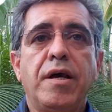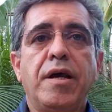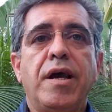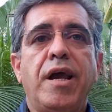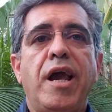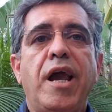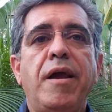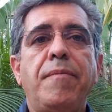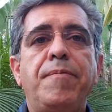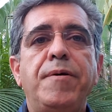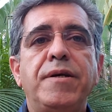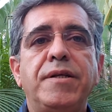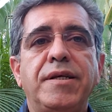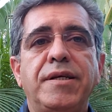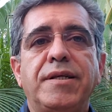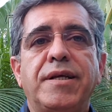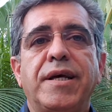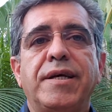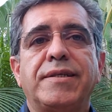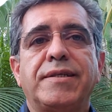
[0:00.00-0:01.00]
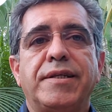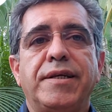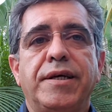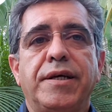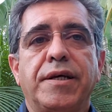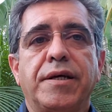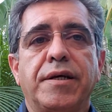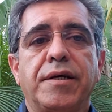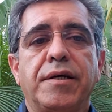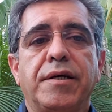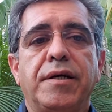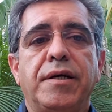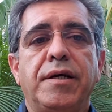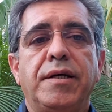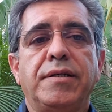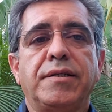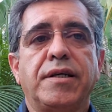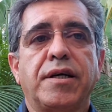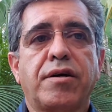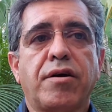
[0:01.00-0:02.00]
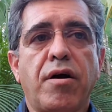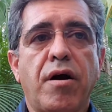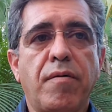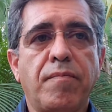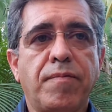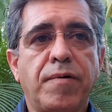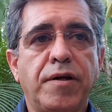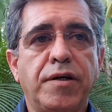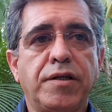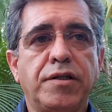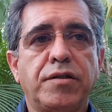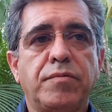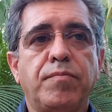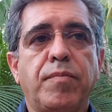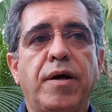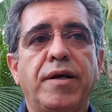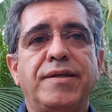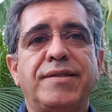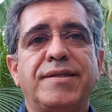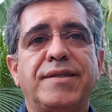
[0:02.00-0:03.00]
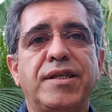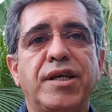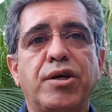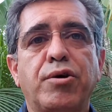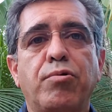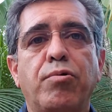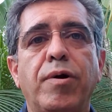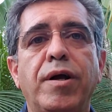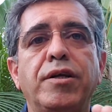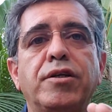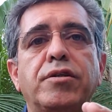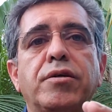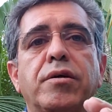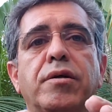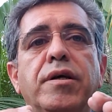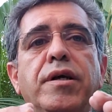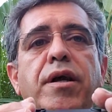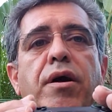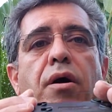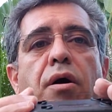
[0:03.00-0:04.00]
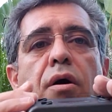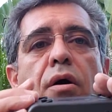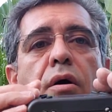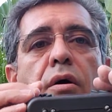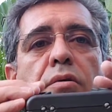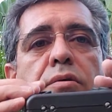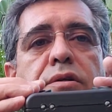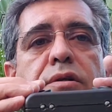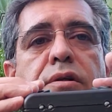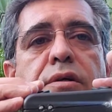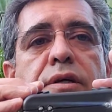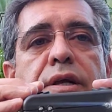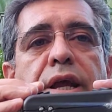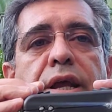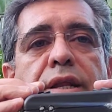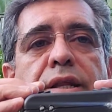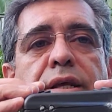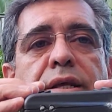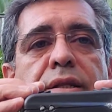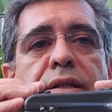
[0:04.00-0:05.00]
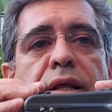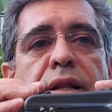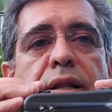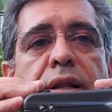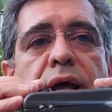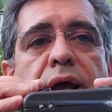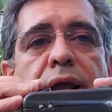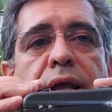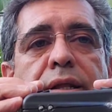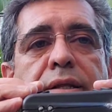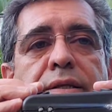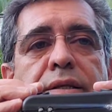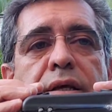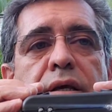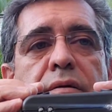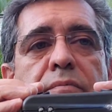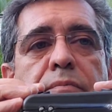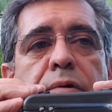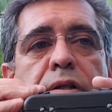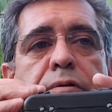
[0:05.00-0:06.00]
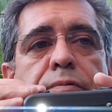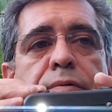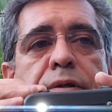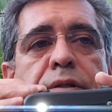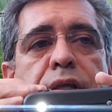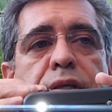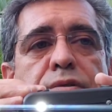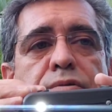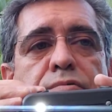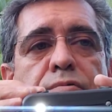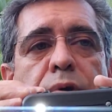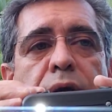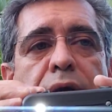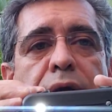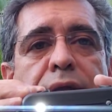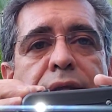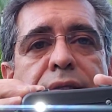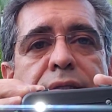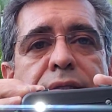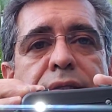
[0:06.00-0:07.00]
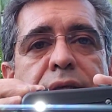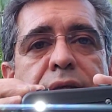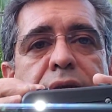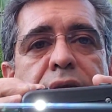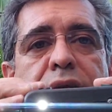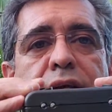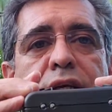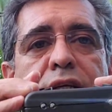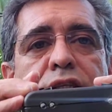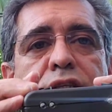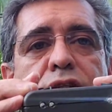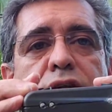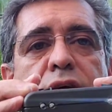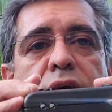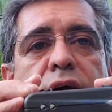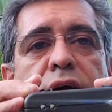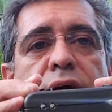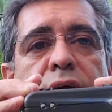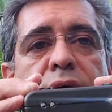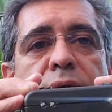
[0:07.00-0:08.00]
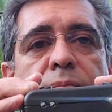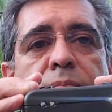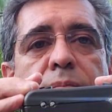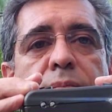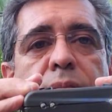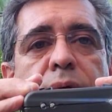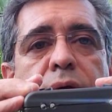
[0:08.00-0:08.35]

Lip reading: APD testing is accomplished by sequentially alternating the light between the two eyes. Each time